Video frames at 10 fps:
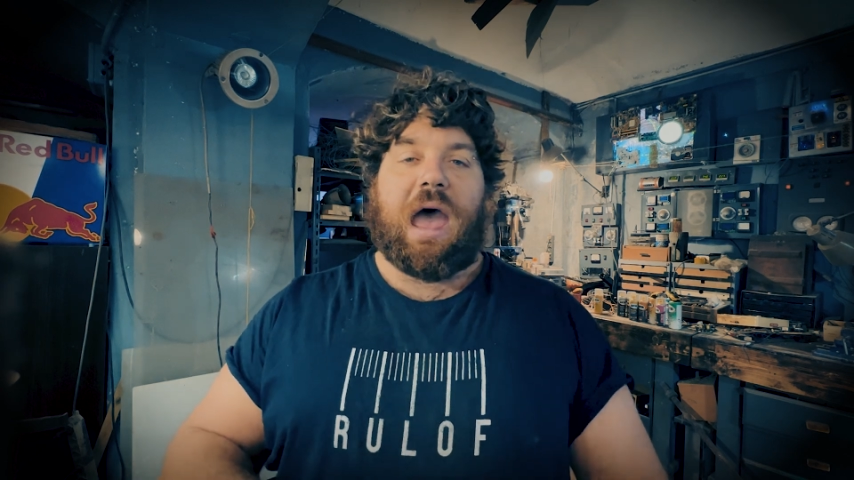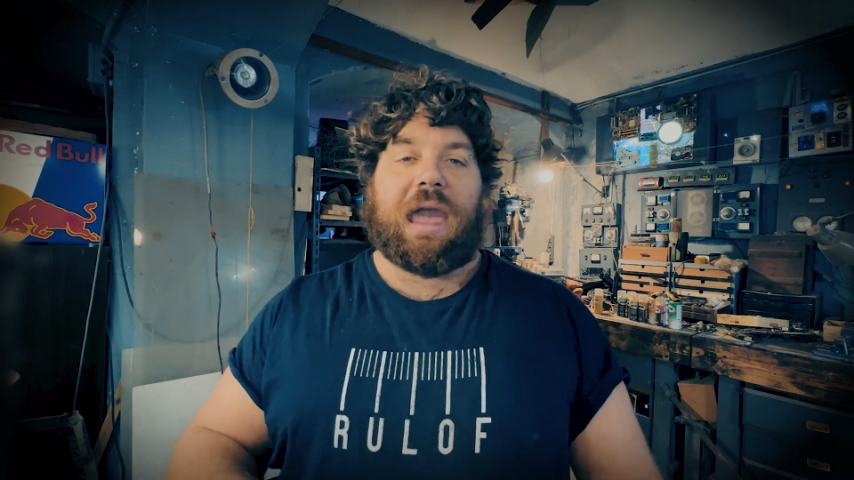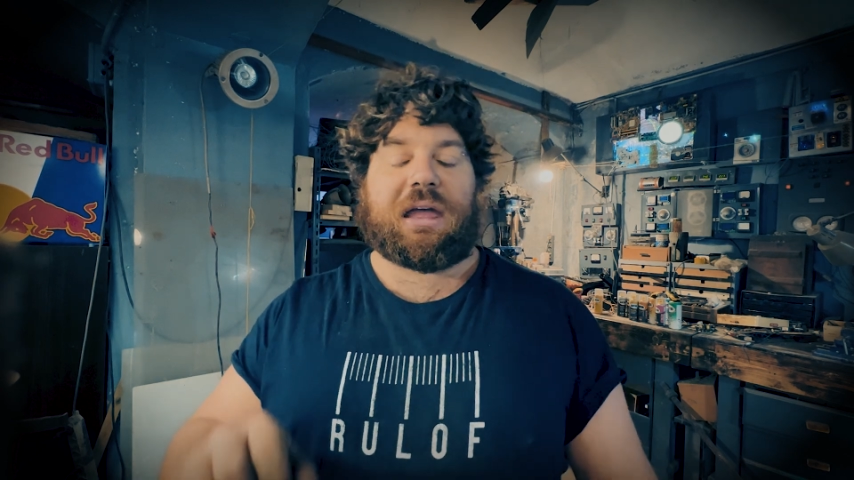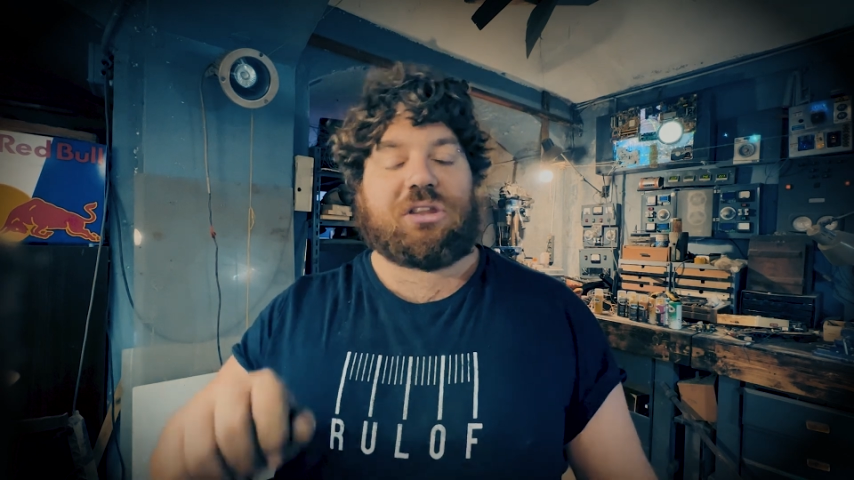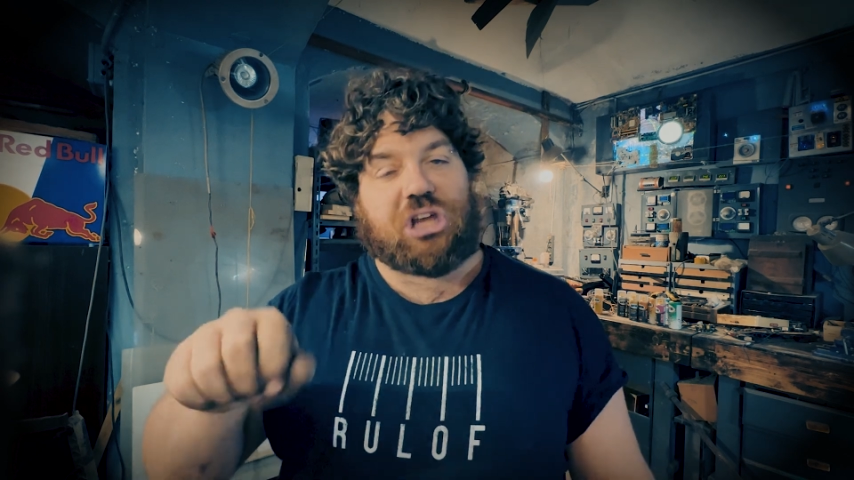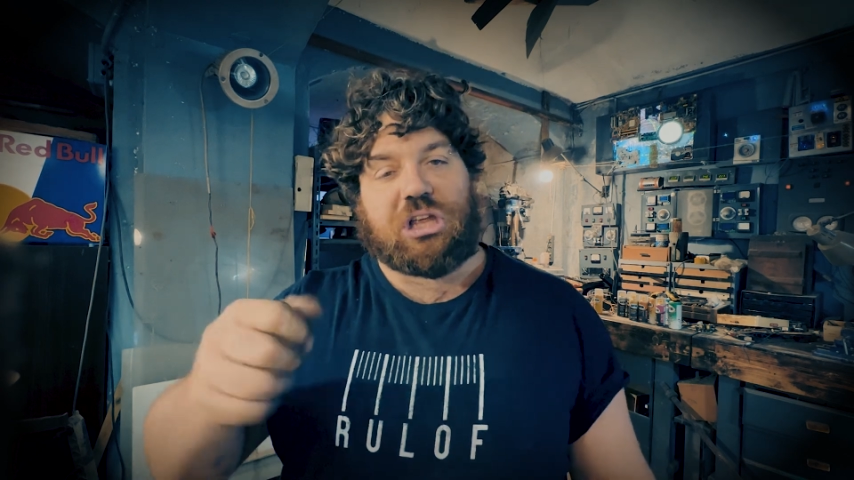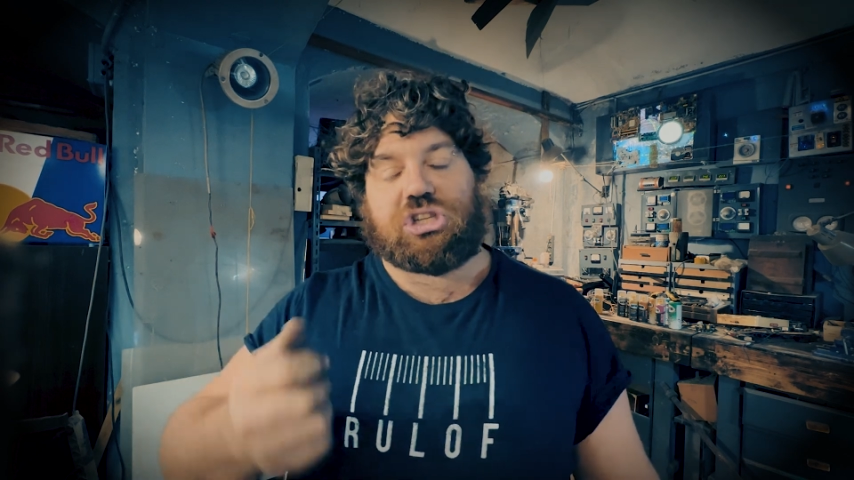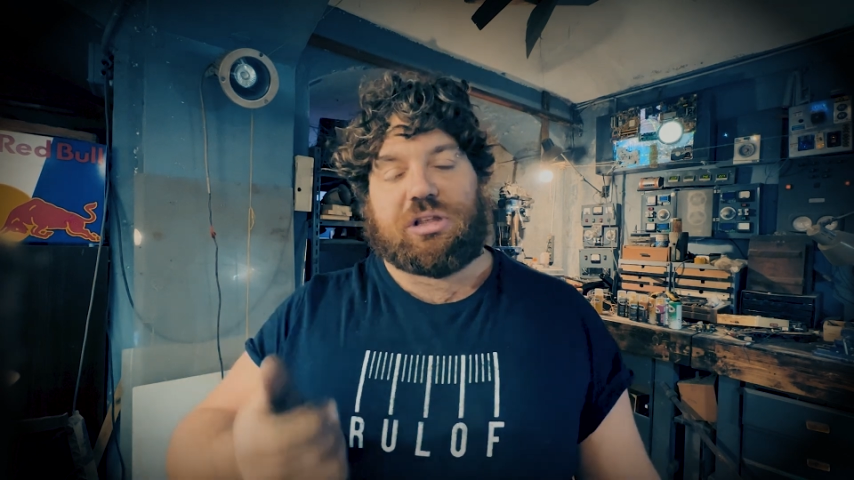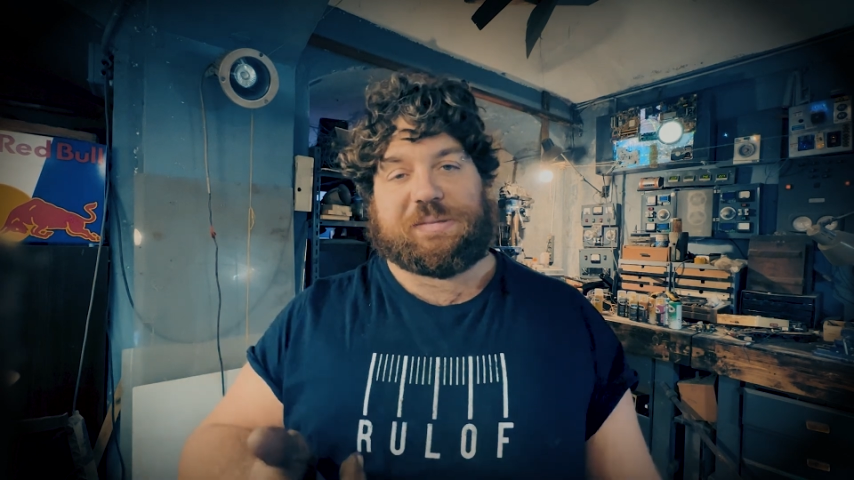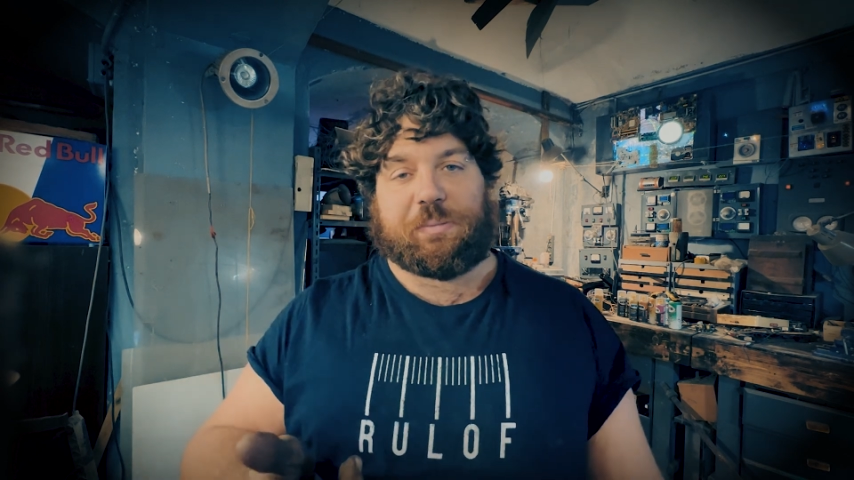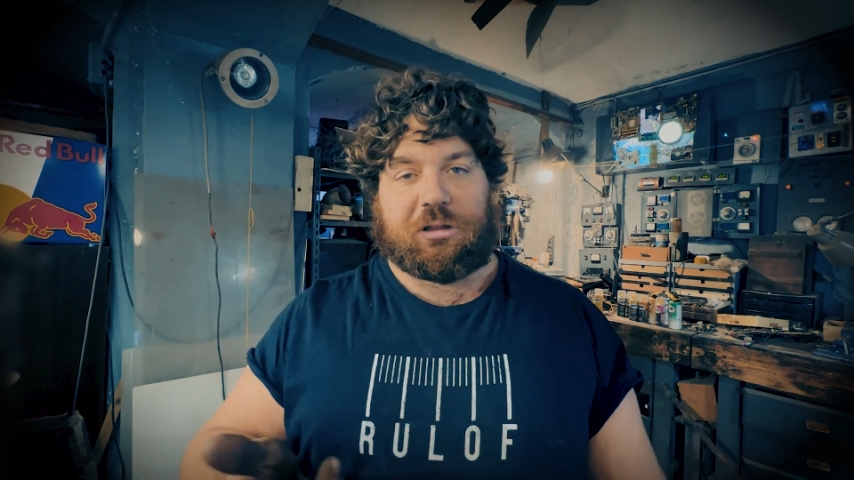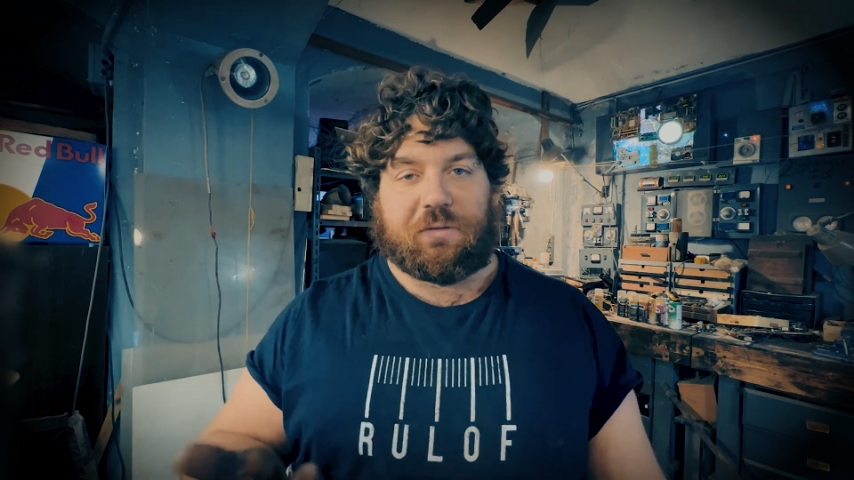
I can change the speed